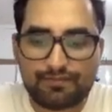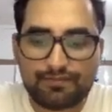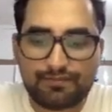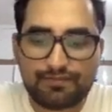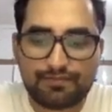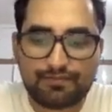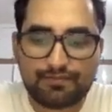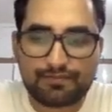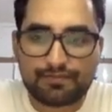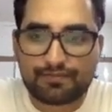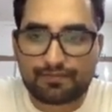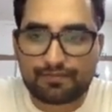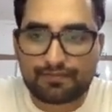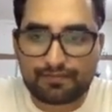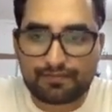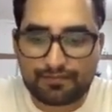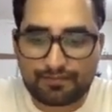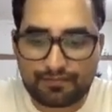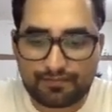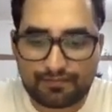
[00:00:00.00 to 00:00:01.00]

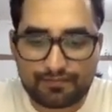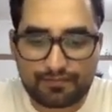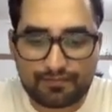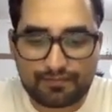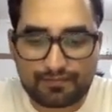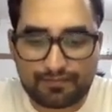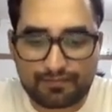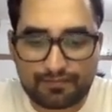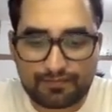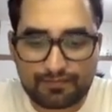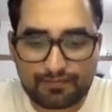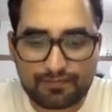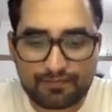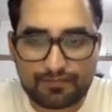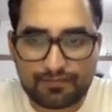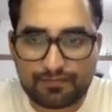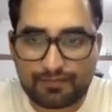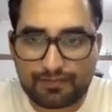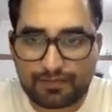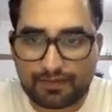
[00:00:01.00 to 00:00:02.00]

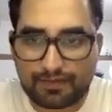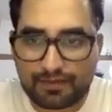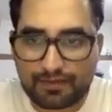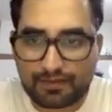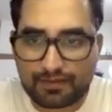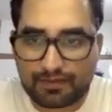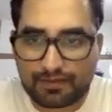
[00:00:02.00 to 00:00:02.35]
Nobody speaks.